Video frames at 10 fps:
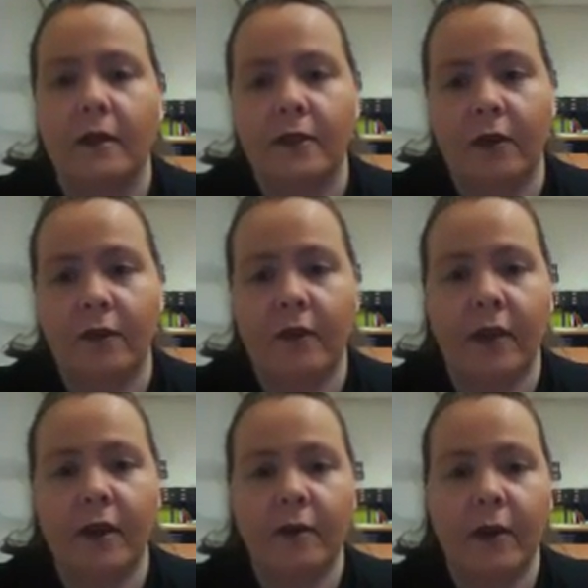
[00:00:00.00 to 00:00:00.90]
Sorry for
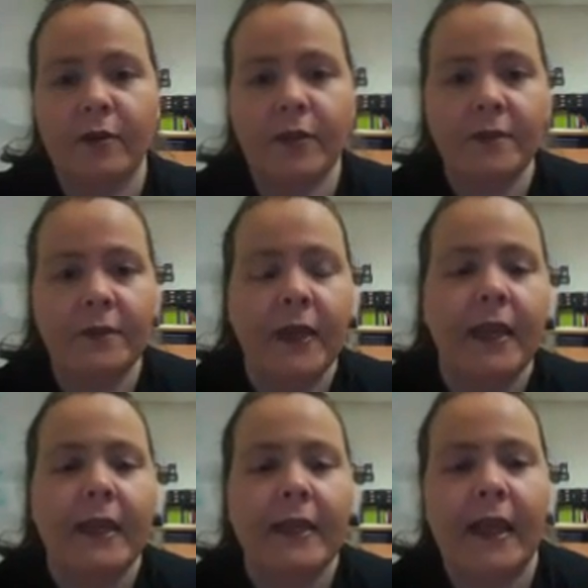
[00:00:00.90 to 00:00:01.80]
that interruption.
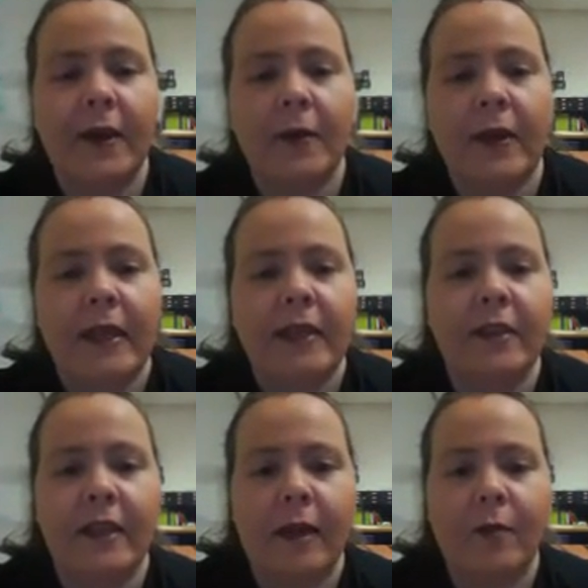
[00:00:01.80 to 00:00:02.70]
Now,
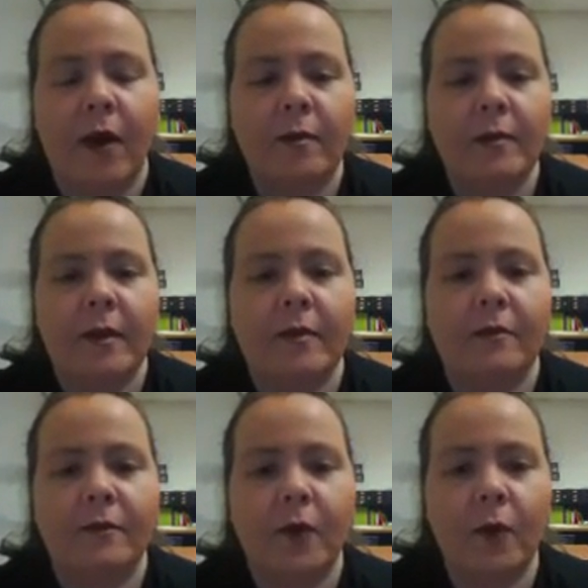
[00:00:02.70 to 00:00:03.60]
looking at problem number
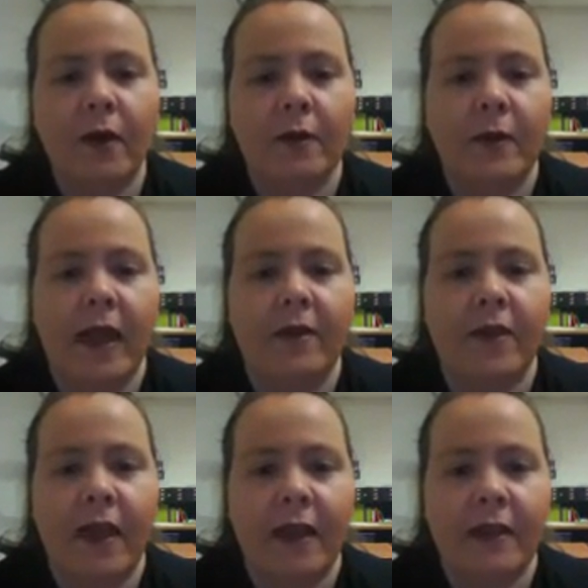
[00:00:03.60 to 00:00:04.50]
4, we have
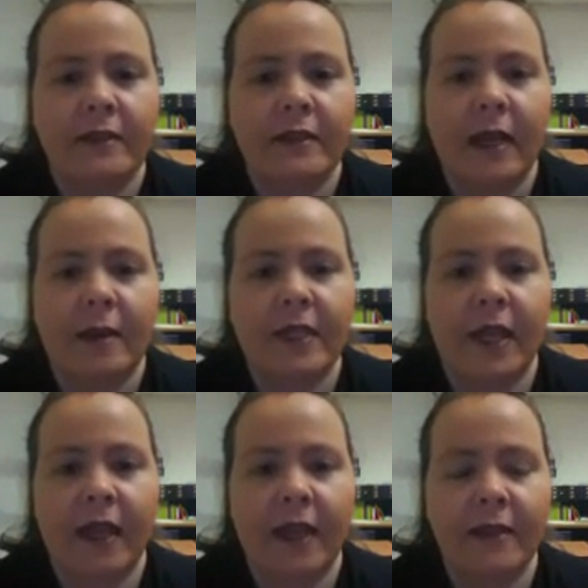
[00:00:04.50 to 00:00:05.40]
x times
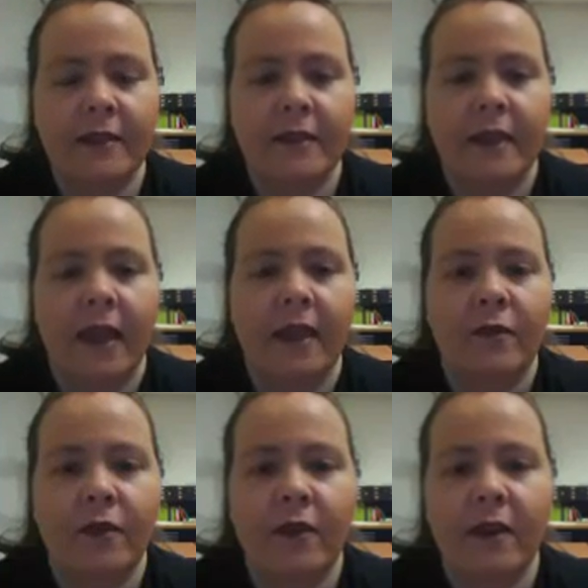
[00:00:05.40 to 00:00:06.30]
x. And if
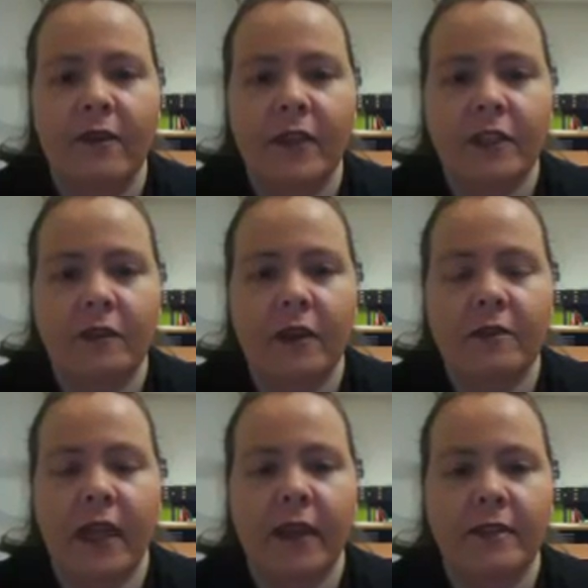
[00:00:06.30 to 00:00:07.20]
you'll think of each of those
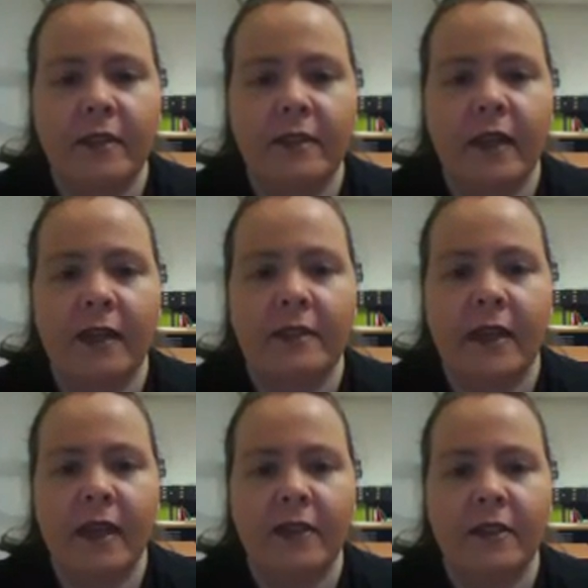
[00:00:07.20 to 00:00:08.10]
x's as
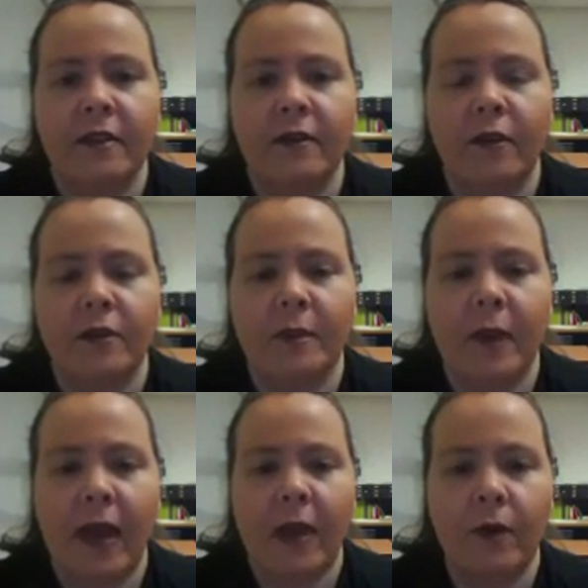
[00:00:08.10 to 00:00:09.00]
x to the first
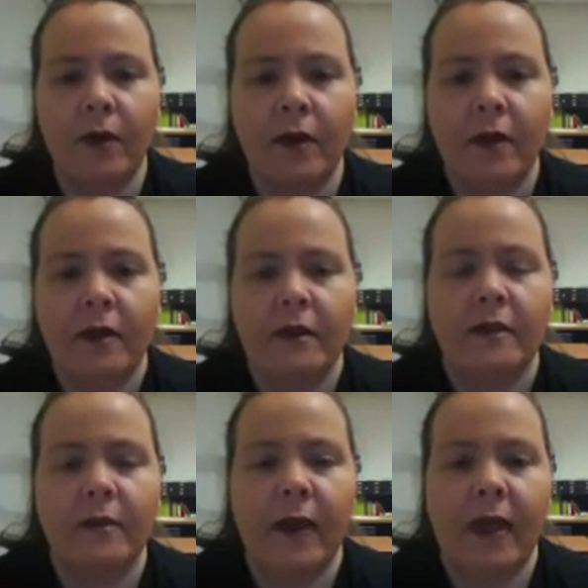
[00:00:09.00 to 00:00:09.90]
power,
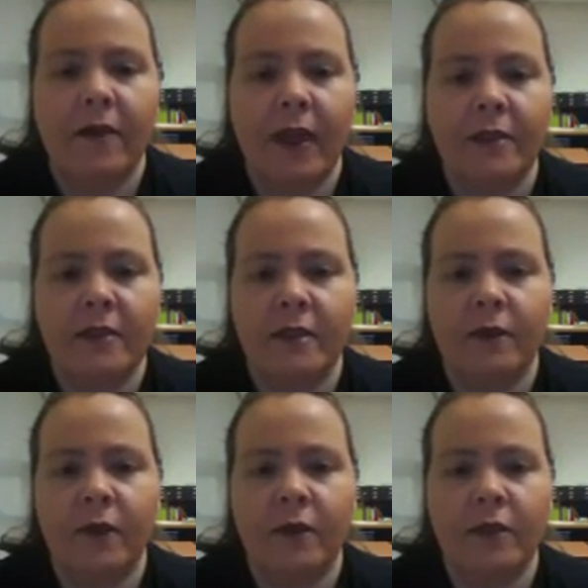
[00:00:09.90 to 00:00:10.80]
so we have x to the
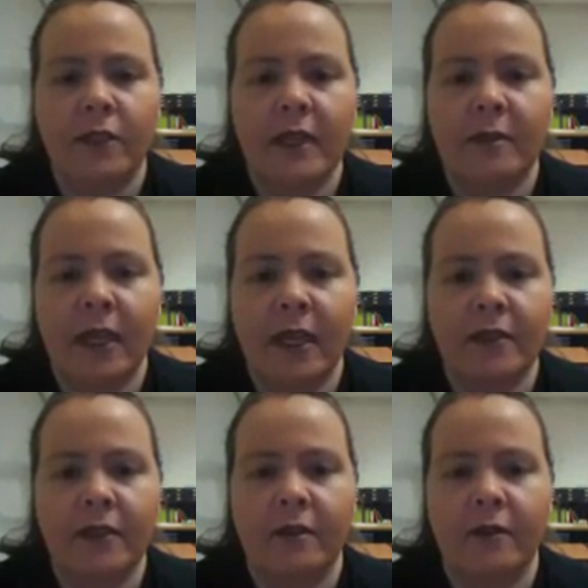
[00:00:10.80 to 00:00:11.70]
first times
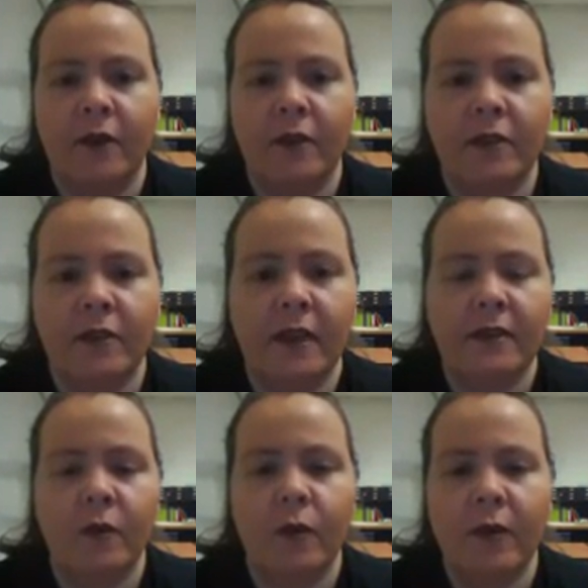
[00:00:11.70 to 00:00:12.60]
x to the first, and
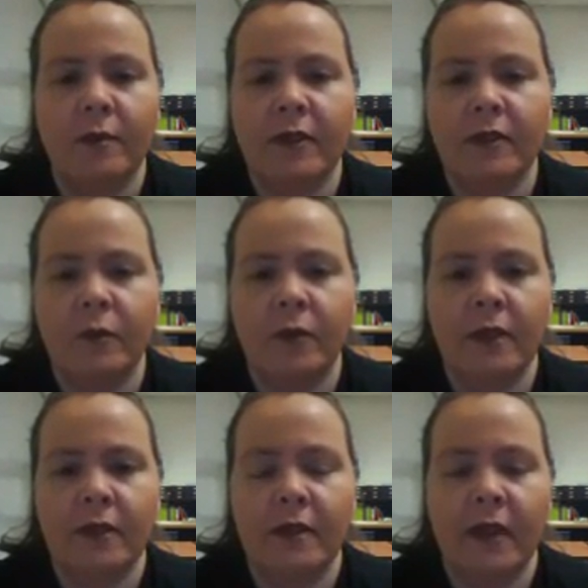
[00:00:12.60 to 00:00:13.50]
that's a 1 plus
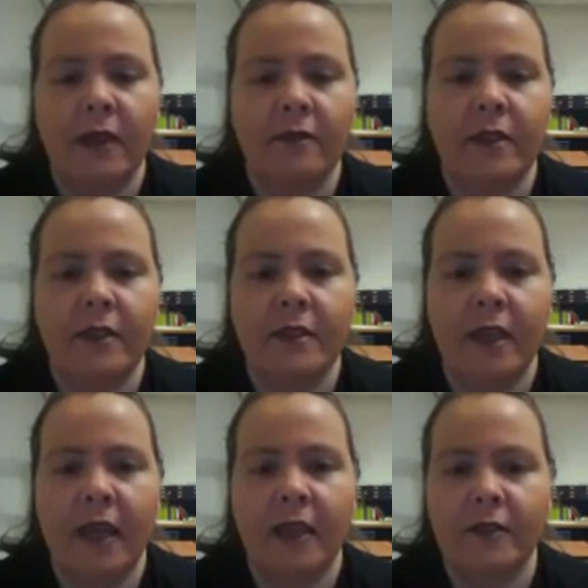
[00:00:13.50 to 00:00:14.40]
1, so that gives us
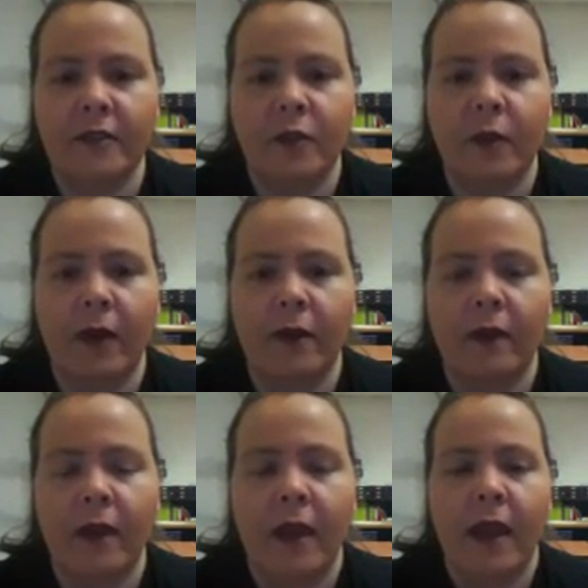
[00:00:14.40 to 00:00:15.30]
x squared.
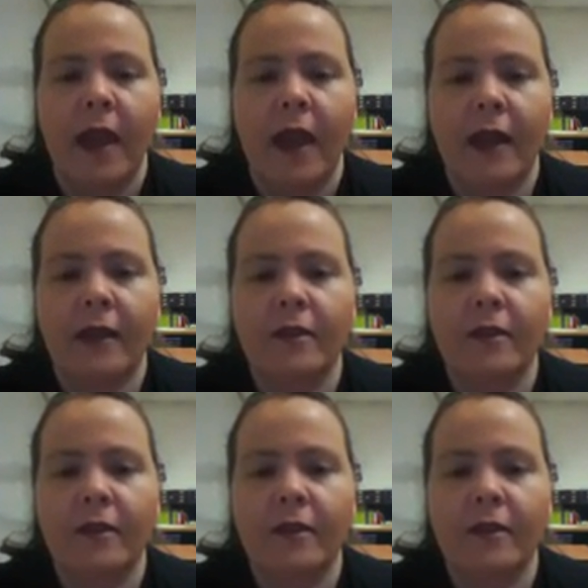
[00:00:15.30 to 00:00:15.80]
I